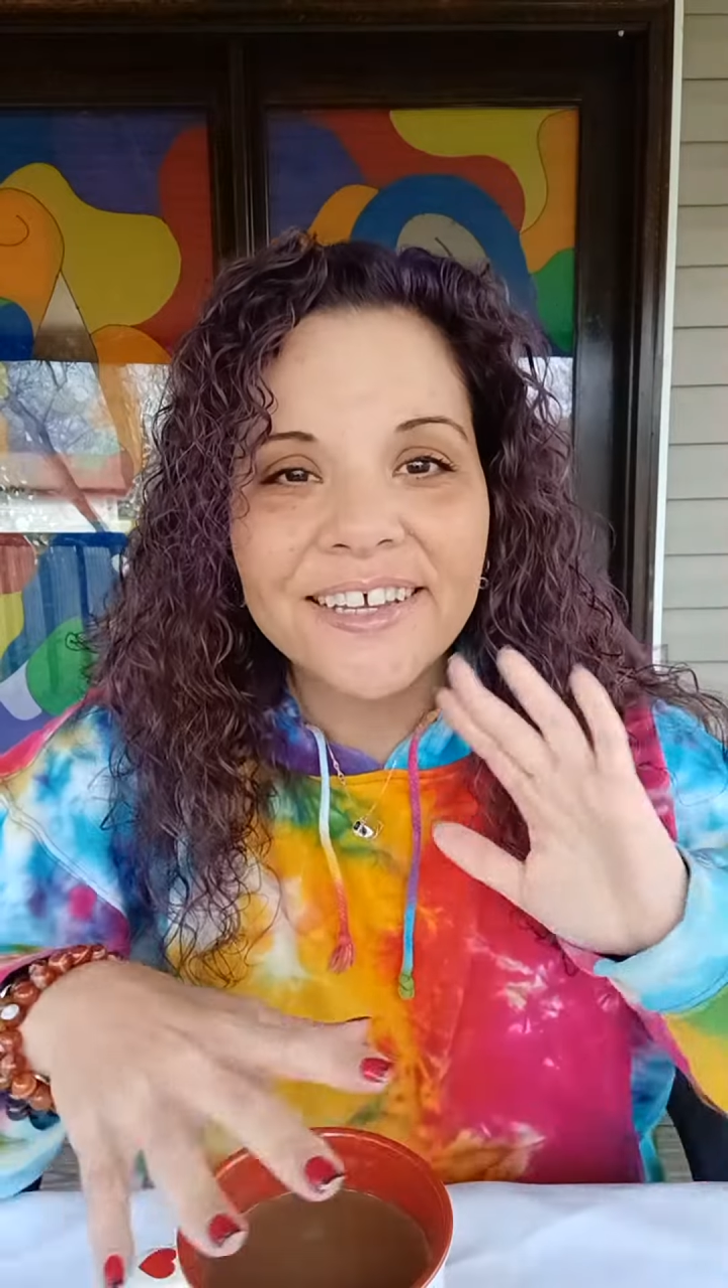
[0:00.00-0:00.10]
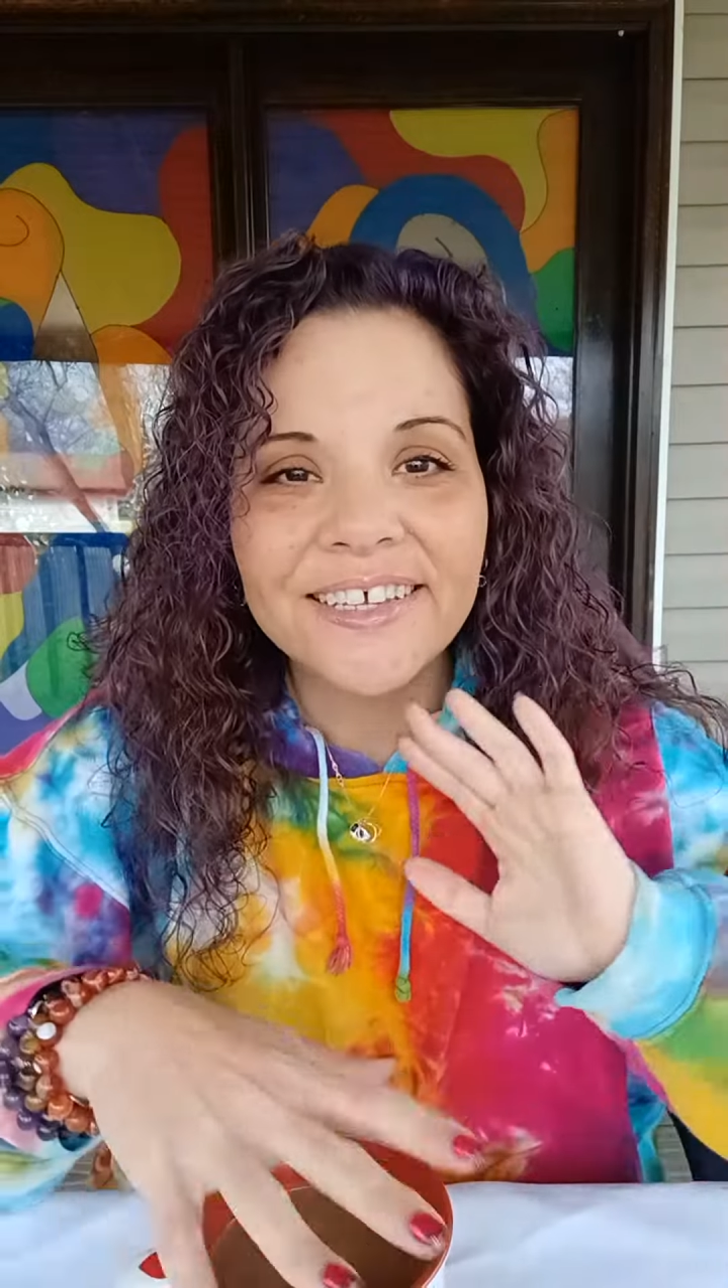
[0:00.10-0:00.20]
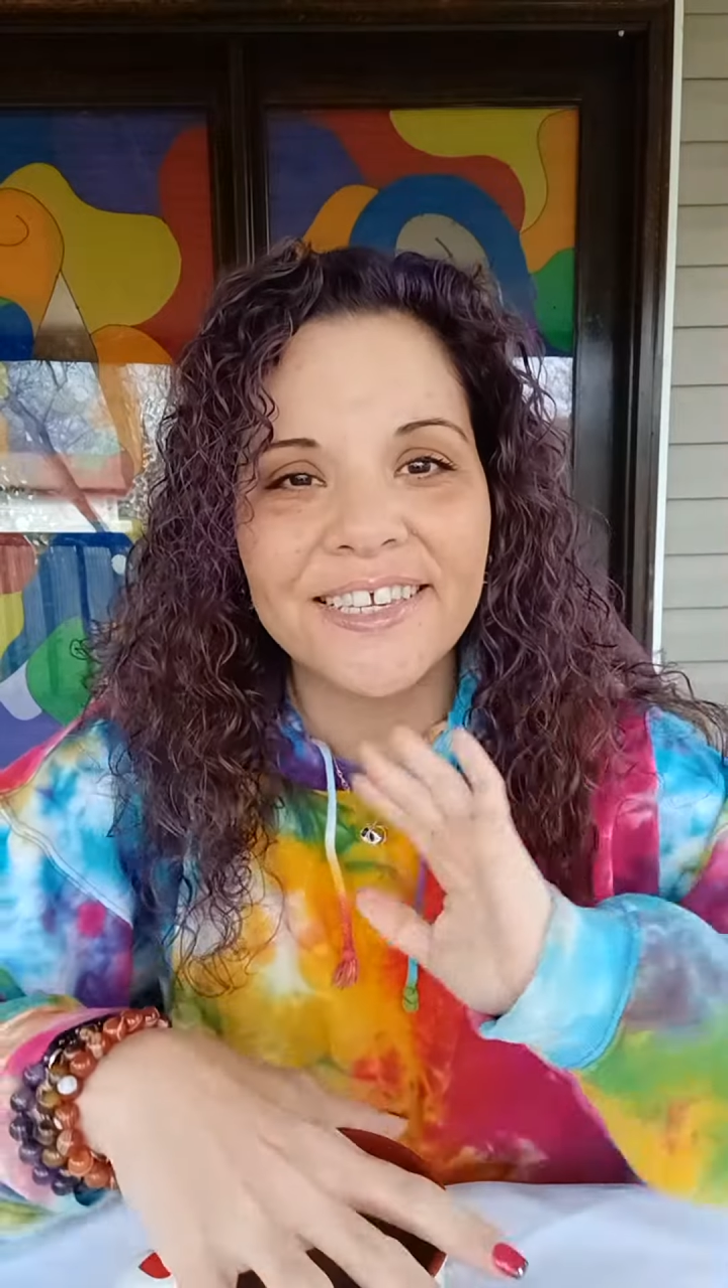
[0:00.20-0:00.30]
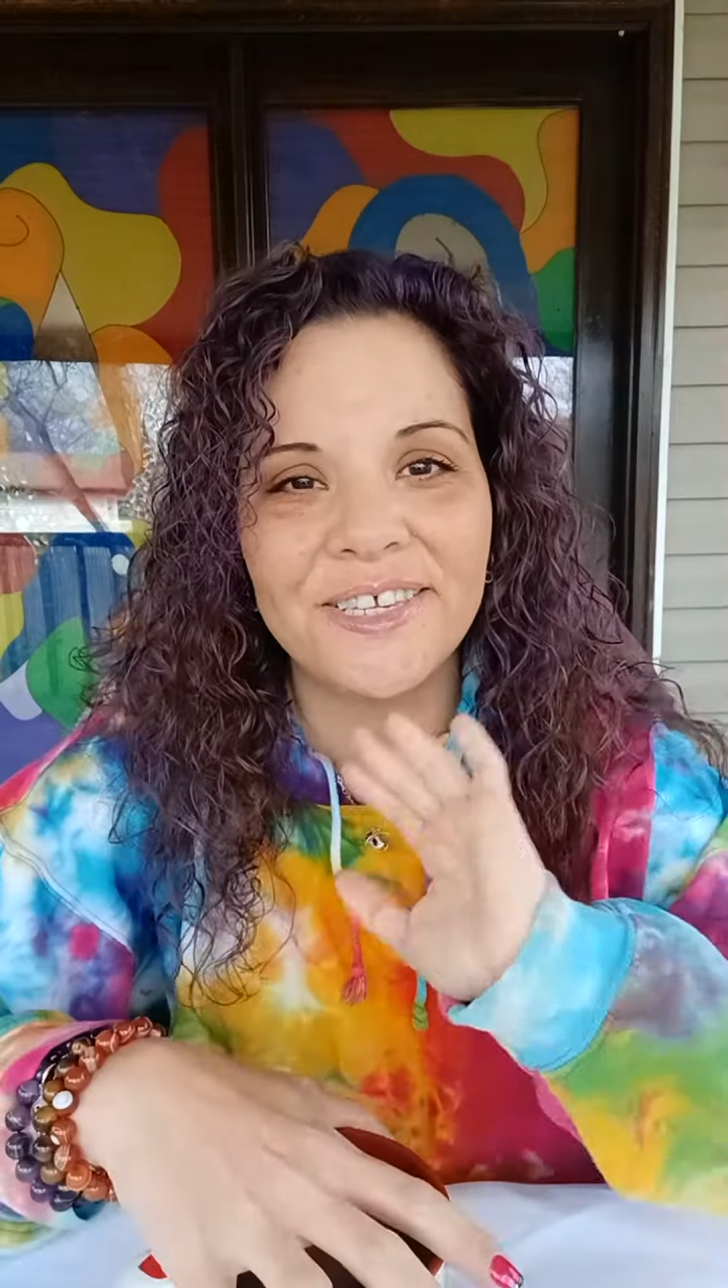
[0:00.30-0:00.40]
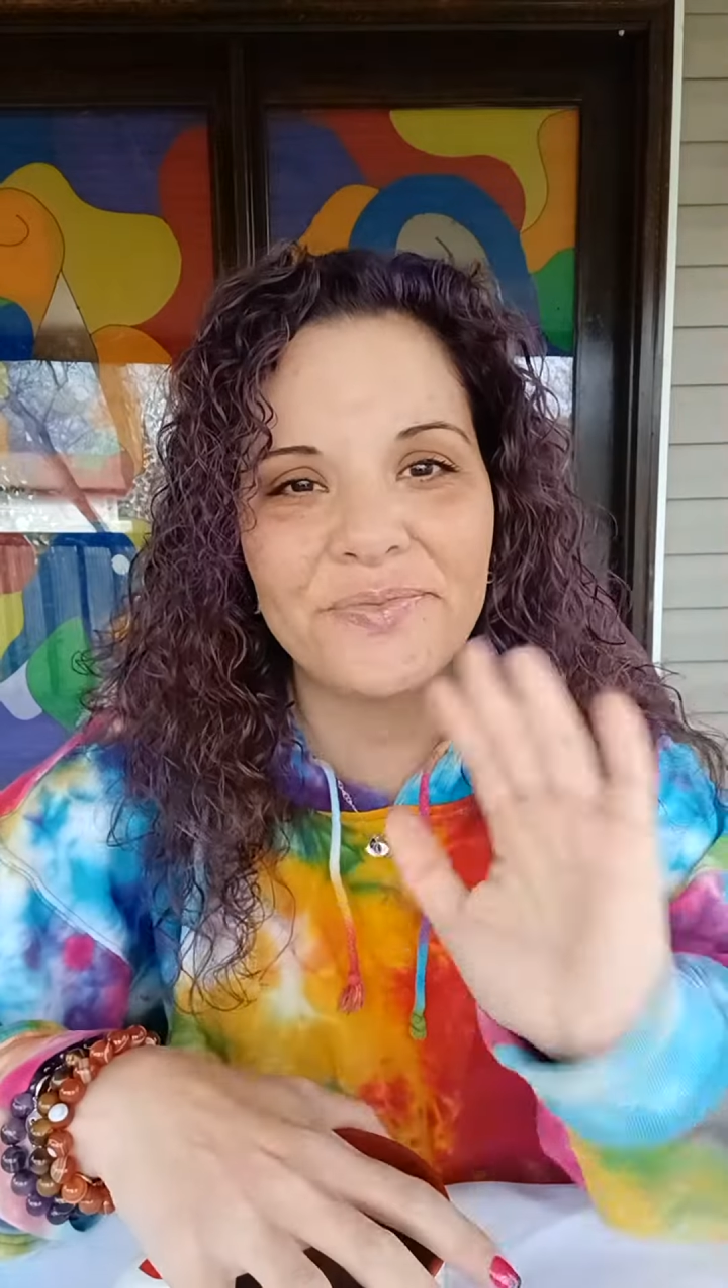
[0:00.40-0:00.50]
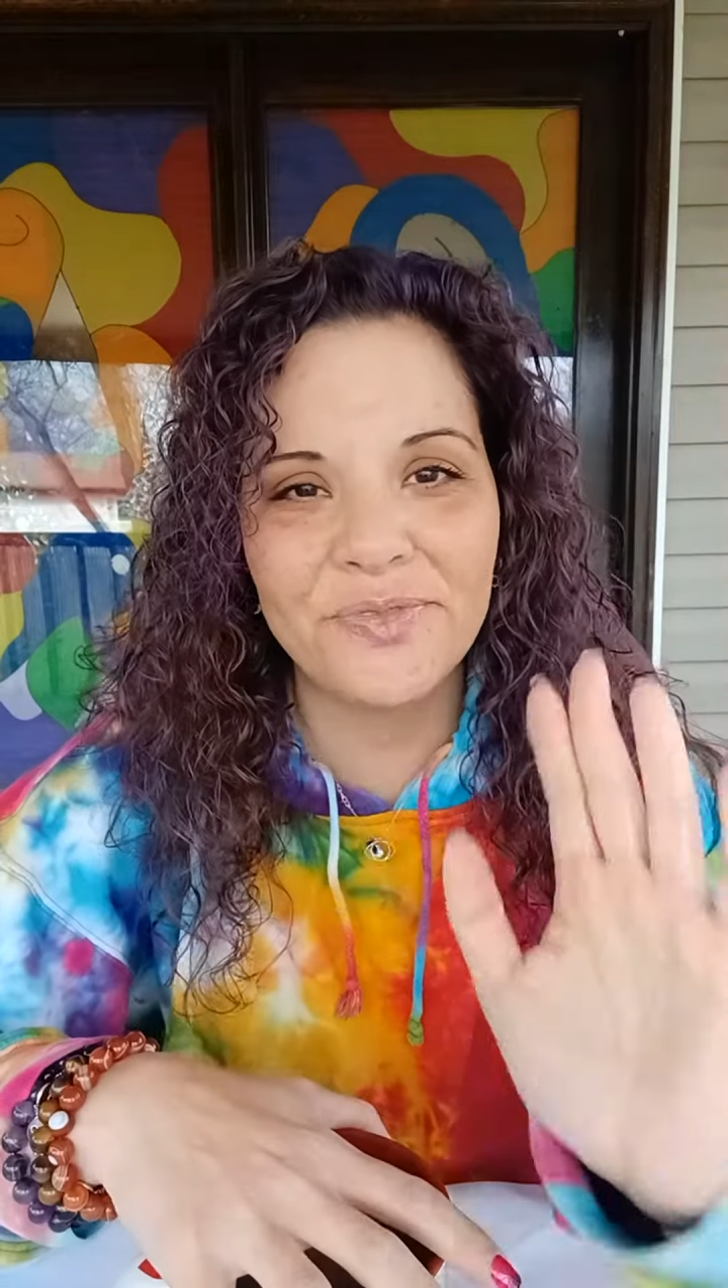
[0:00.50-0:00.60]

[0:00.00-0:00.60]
some